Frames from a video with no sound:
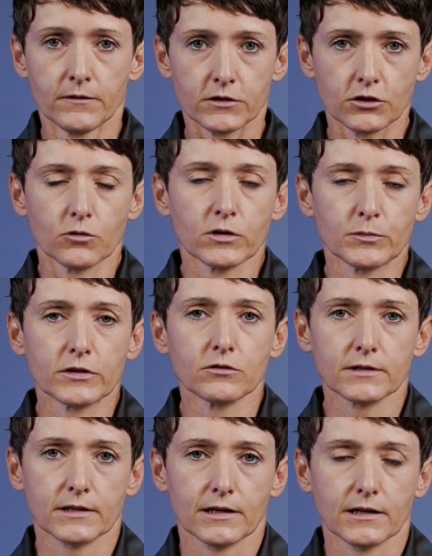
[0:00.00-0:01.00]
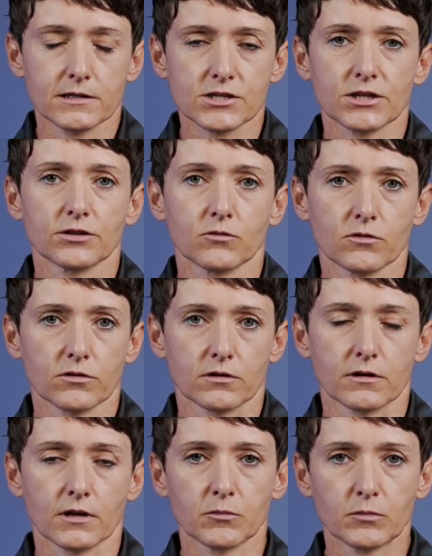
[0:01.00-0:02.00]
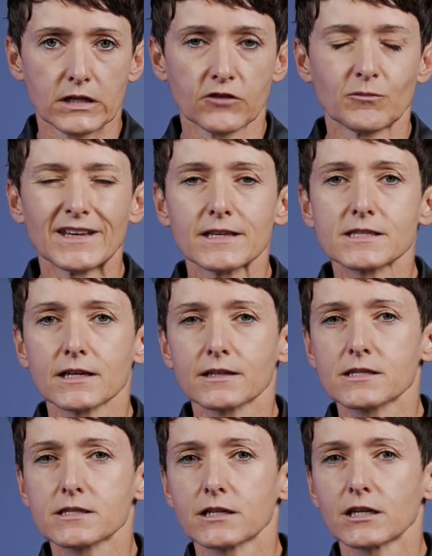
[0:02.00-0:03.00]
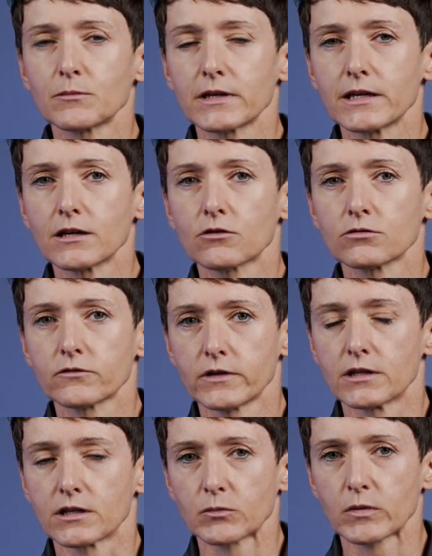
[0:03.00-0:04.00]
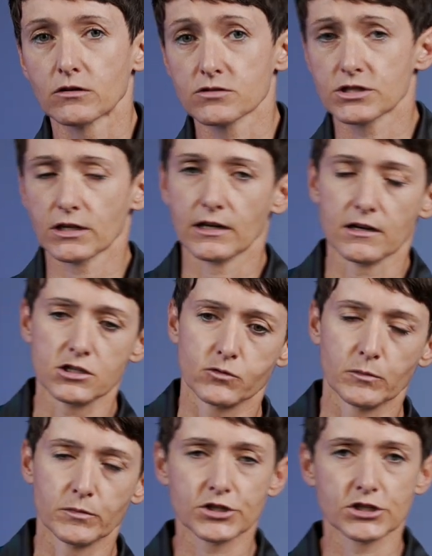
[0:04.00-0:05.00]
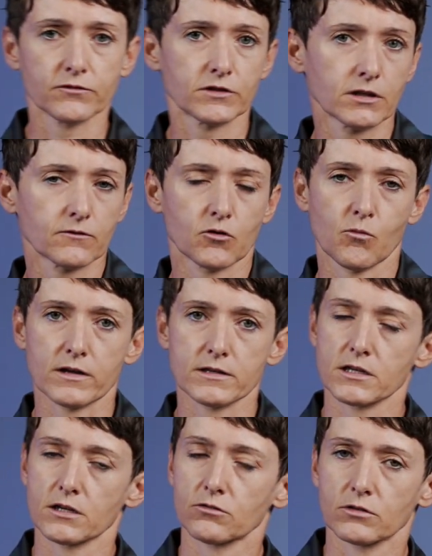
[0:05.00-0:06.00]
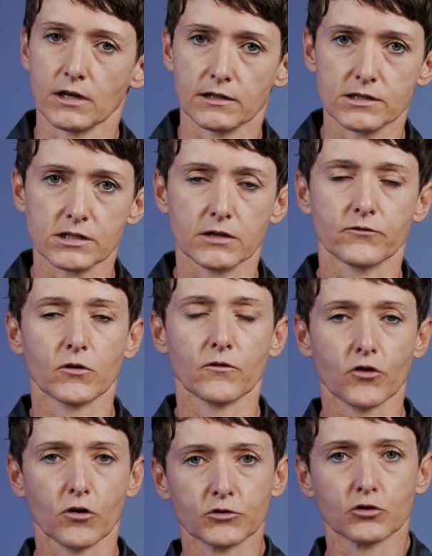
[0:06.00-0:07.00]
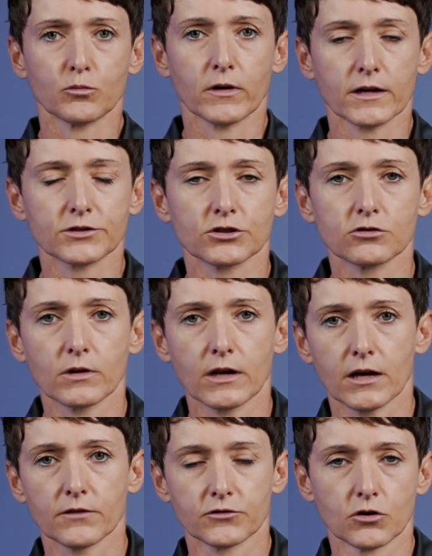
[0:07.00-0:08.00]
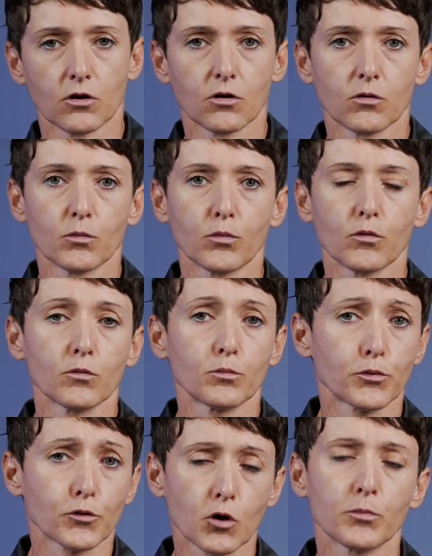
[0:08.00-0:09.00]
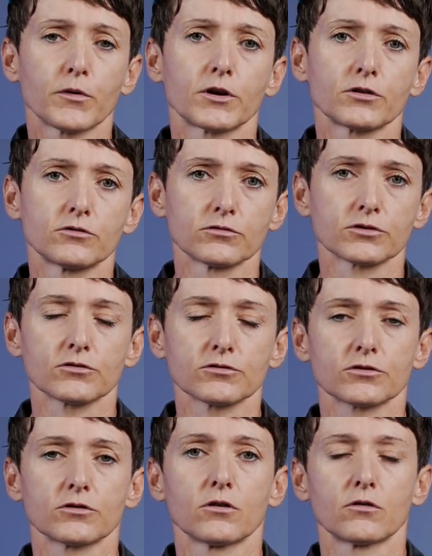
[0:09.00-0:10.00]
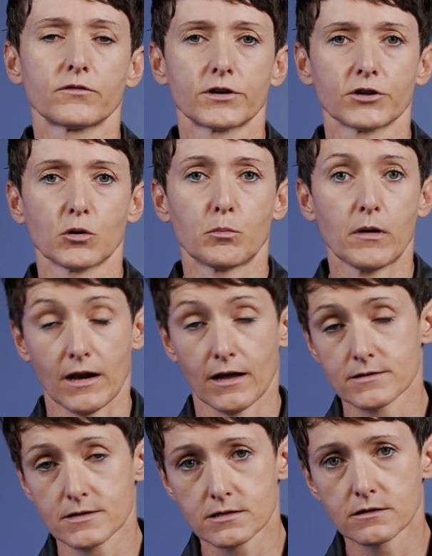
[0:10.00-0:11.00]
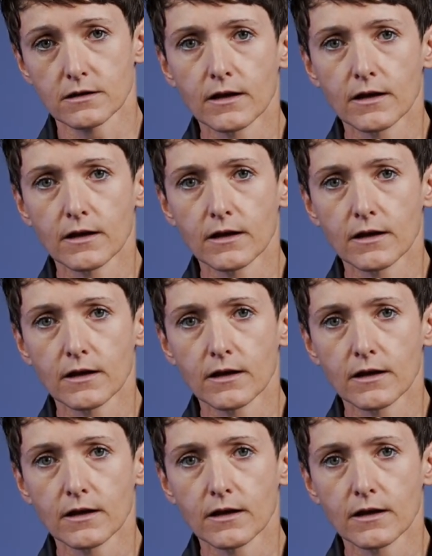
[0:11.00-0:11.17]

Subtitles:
You will be looking like this underwater, and believe me, it's extremely inconvenient because the gas will be shifting from one side to the other side, from front to back, so you will have no proper good control over your balance.